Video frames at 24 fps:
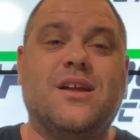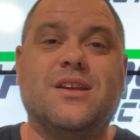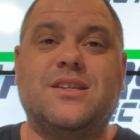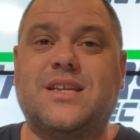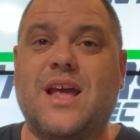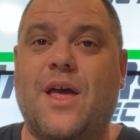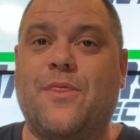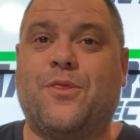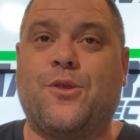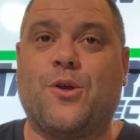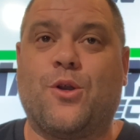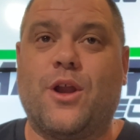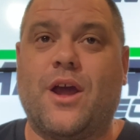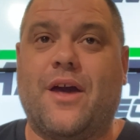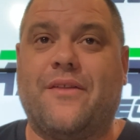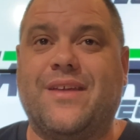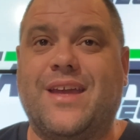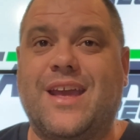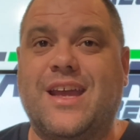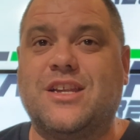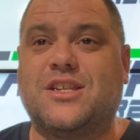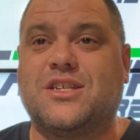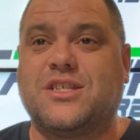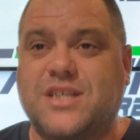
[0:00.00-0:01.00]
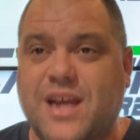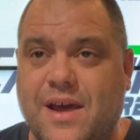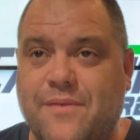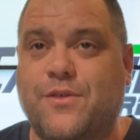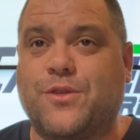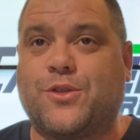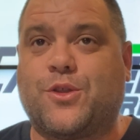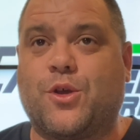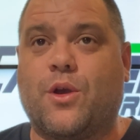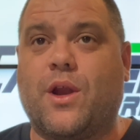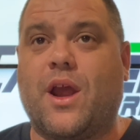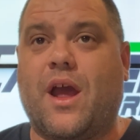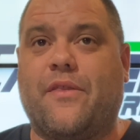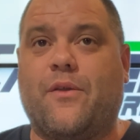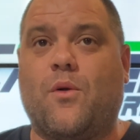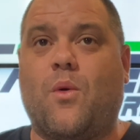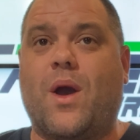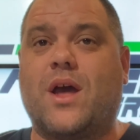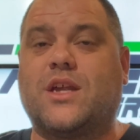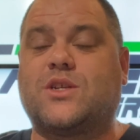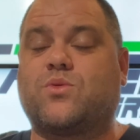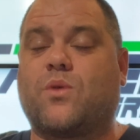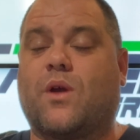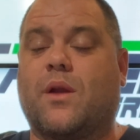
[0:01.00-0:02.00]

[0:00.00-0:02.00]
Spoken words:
10:30 on the East, 7:30 on the West.